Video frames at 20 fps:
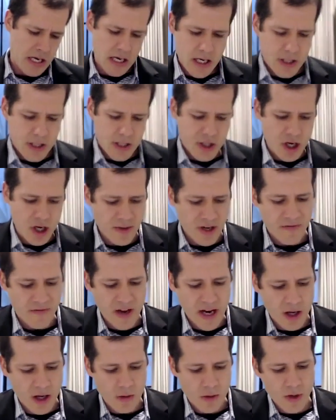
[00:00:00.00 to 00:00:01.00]
Gentlemen, if
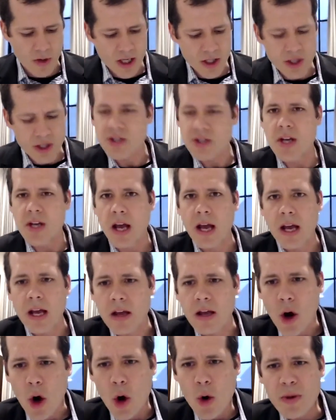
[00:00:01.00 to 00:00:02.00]
I can read just
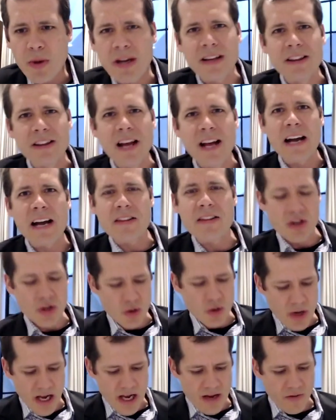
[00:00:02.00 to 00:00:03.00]
a opening line that
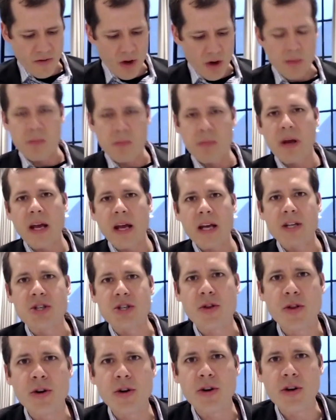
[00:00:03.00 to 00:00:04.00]
you have on
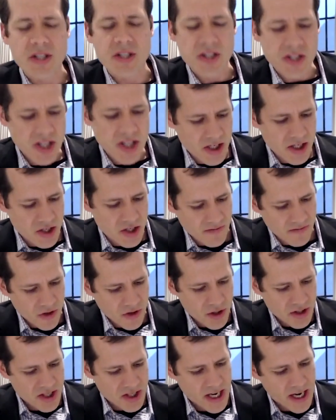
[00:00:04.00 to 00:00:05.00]
page 36 of
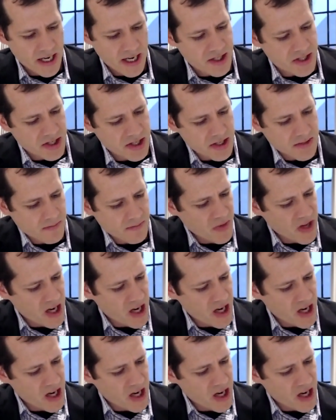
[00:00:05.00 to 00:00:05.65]
your text.